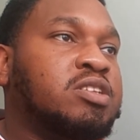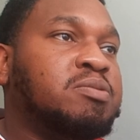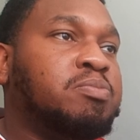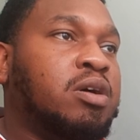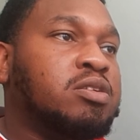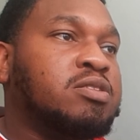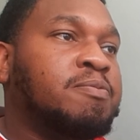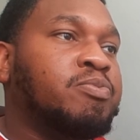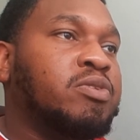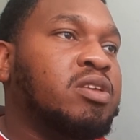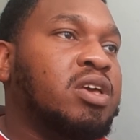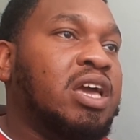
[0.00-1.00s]
But
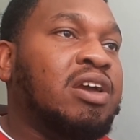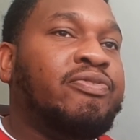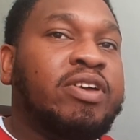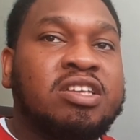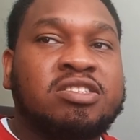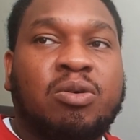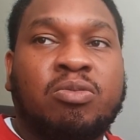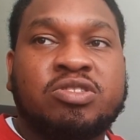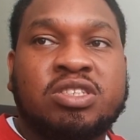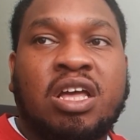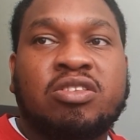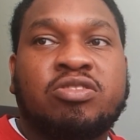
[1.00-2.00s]
if Isak wants to
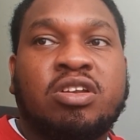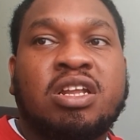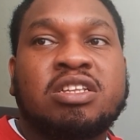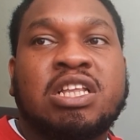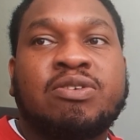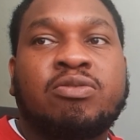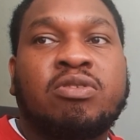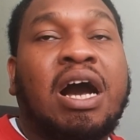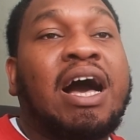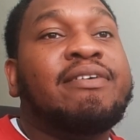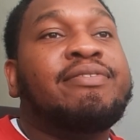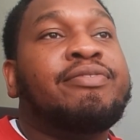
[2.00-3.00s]
get to the next level,
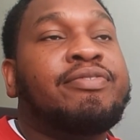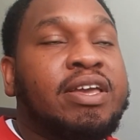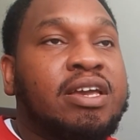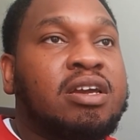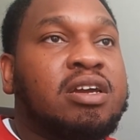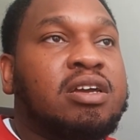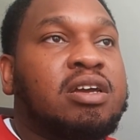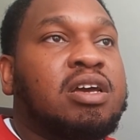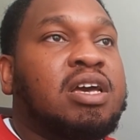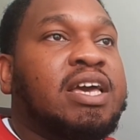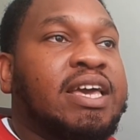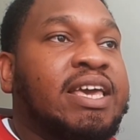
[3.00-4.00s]
I think
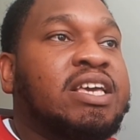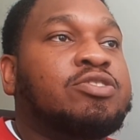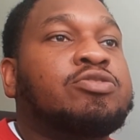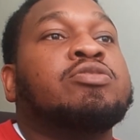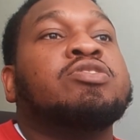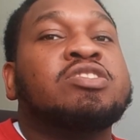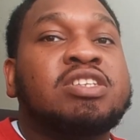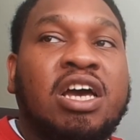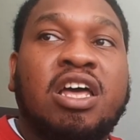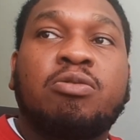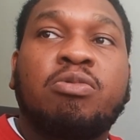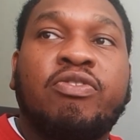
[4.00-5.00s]
he should
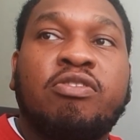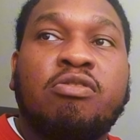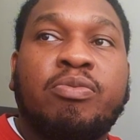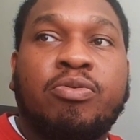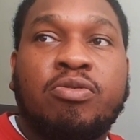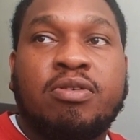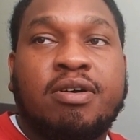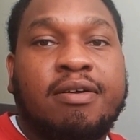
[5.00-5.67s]
sign with Liverpool.